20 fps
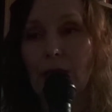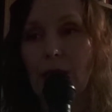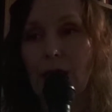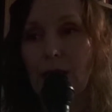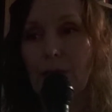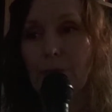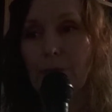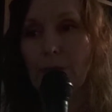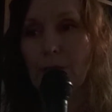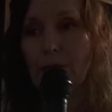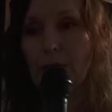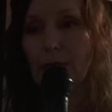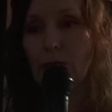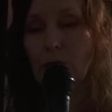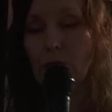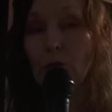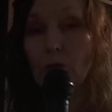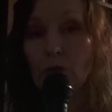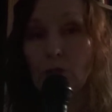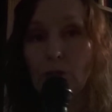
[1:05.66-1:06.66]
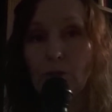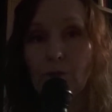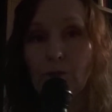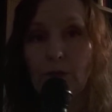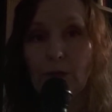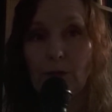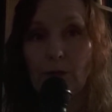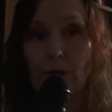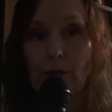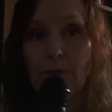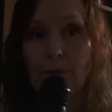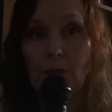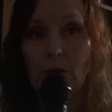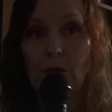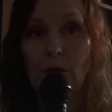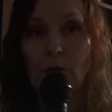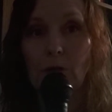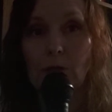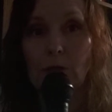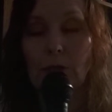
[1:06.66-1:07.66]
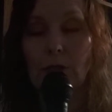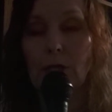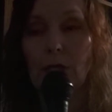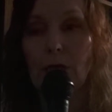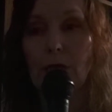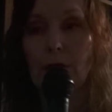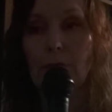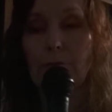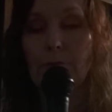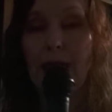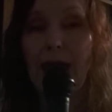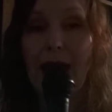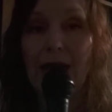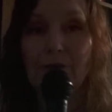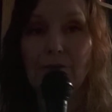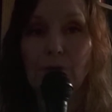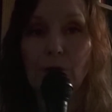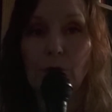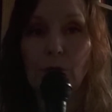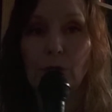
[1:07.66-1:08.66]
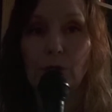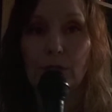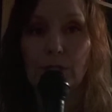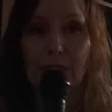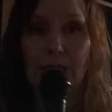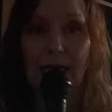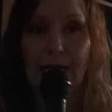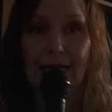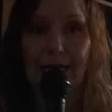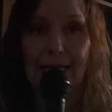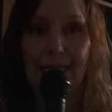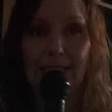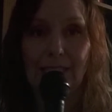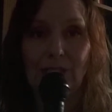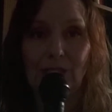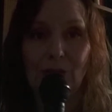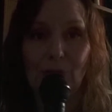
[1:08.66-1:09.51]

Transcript: I put a YouTube video up called Mad Voters Guide